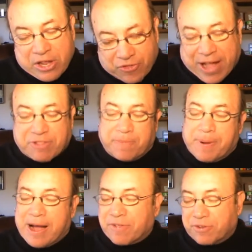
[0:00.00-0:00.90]
That's a
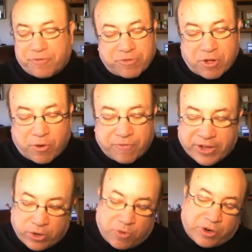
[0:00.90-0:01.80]
positive. So if he
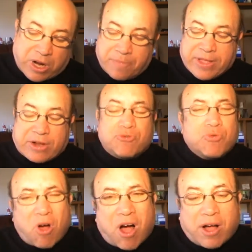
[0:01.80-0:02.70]
can overcome that
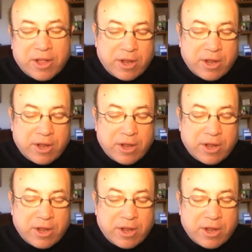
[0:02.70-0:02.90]
draw,